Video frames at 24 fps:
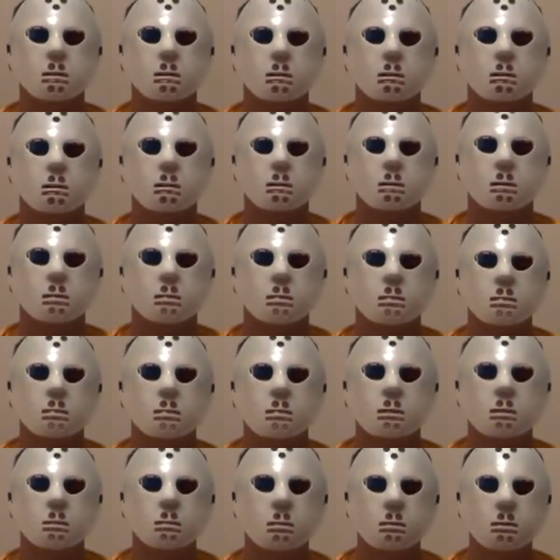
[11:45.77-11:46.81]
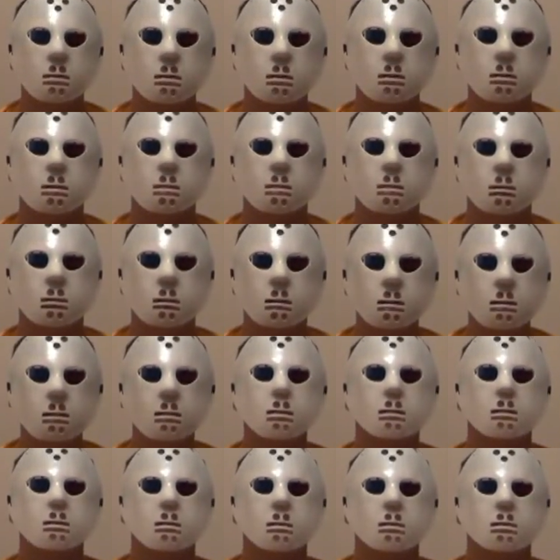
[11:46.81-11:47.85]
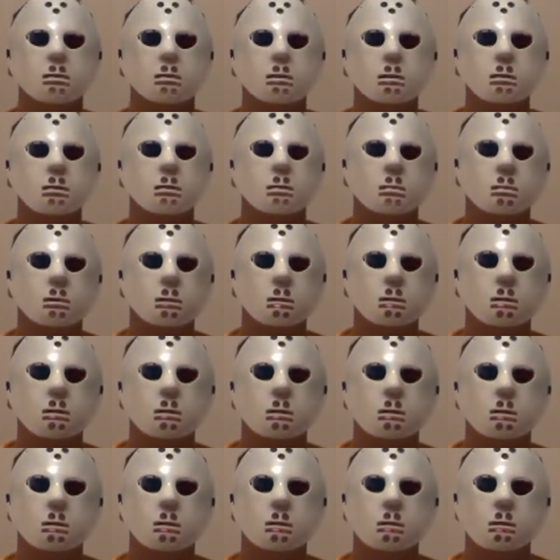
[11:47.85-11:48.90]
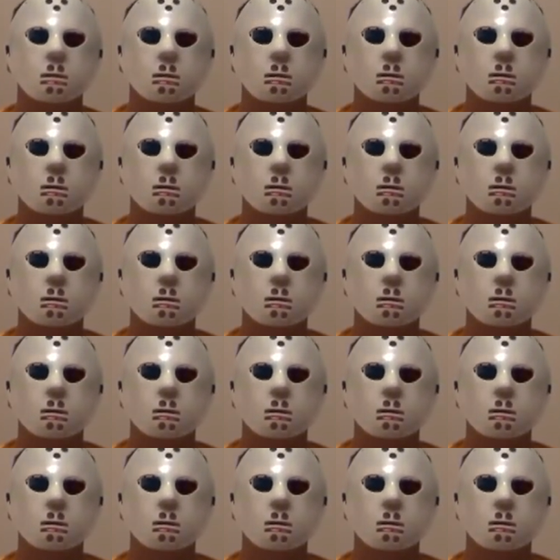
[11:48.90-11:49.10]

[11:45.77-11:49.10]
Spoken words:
The pace of the movie was pretty good.